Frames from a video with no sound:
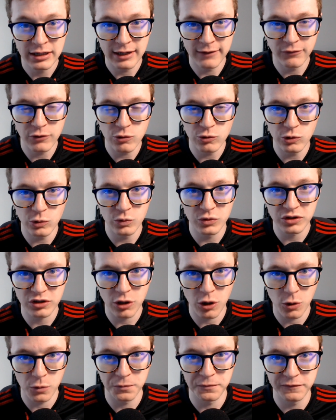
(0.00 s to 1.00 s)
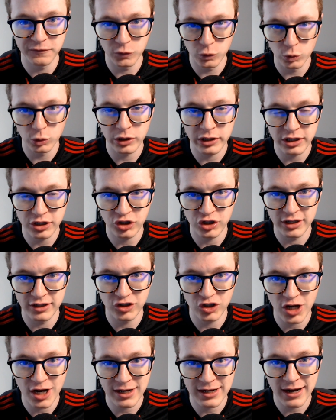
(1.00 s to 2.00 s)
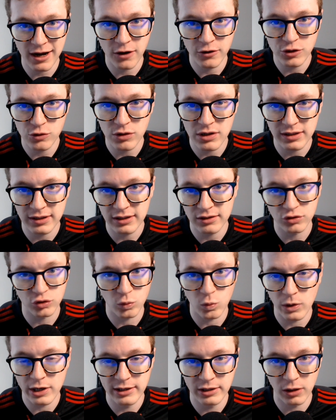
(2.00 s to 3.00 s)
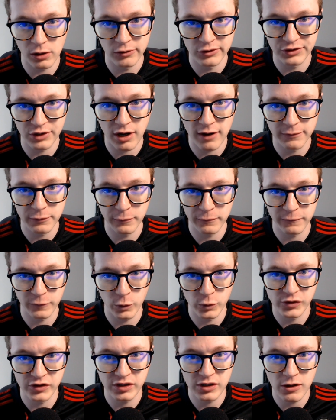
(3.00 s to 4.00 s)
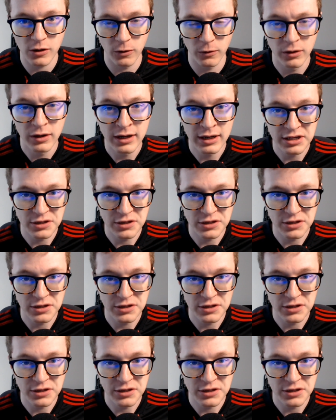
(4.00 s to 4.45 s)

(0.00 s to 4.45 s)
If you use code FOOLISH at checkout, you can get $20 off your first year.